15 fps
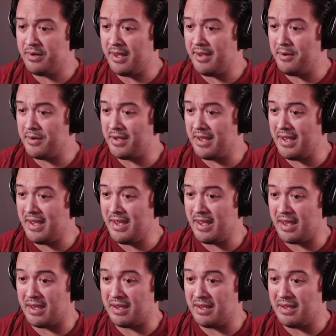Okay,
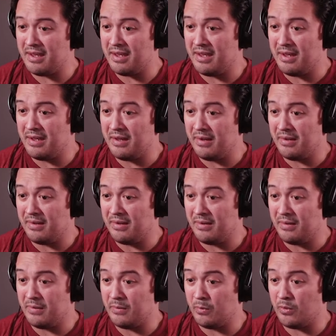okay.
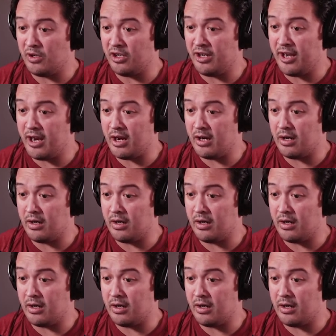Where are you? No,